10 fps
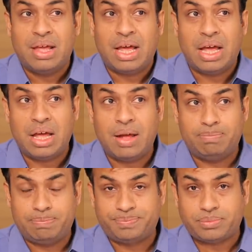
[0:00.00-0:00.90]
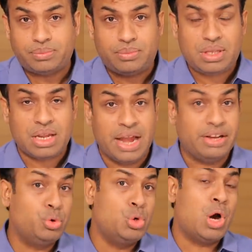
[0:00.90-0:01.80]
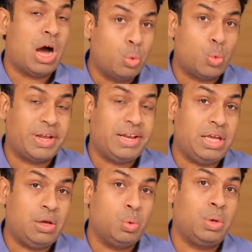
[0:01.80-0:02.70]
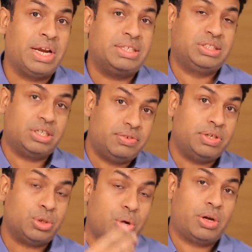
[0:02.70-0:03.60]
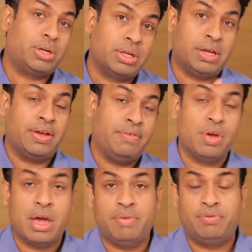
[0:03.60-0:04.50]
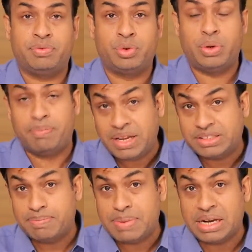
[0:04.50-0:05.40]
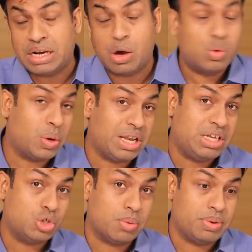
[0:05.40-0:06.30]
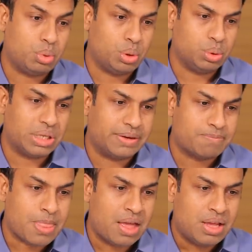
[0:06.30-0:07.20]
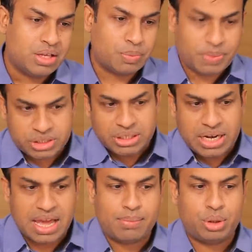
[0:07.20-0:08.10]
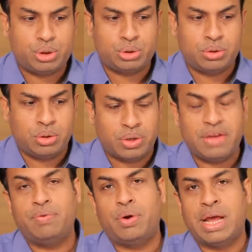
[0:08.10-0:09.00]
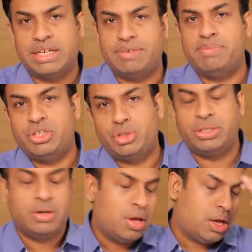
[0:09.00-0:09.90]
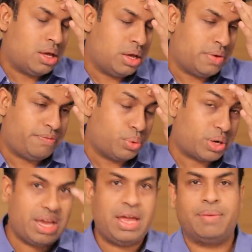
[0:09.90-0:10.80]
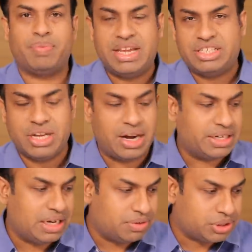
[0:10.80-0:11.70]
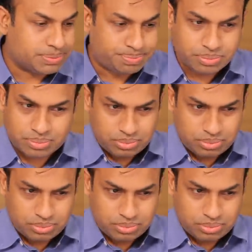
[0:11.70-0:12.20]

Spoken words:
I don't know how quickly you will get service, or if you have to replace the panel, how quickly Xiaomi would do that. So personally, I'm also looking for, as I mentioned, 4K HDR television.